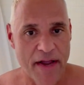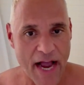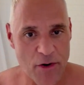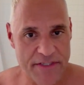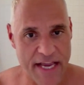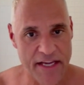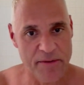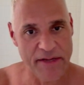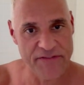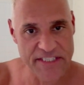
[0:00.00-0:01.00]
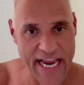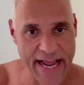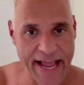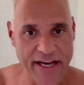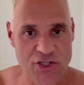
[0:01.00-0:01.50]
I was taking
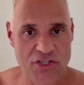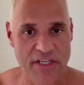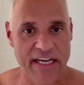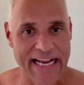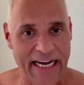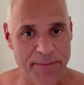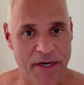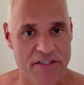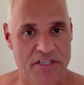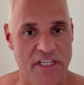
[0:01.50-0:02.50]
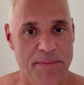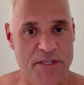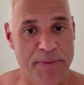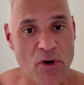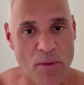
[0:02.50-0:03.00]
Xanax just to get 90 minutes of sleep
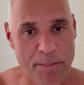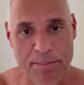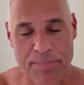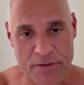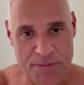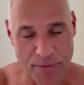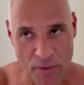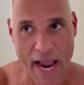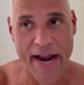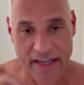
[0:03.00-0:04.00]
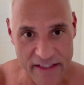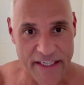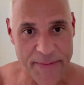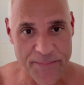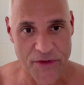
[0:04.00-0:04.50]

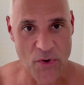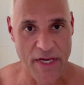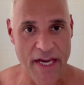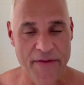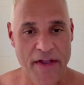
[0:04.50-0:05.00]
sporadically, okay?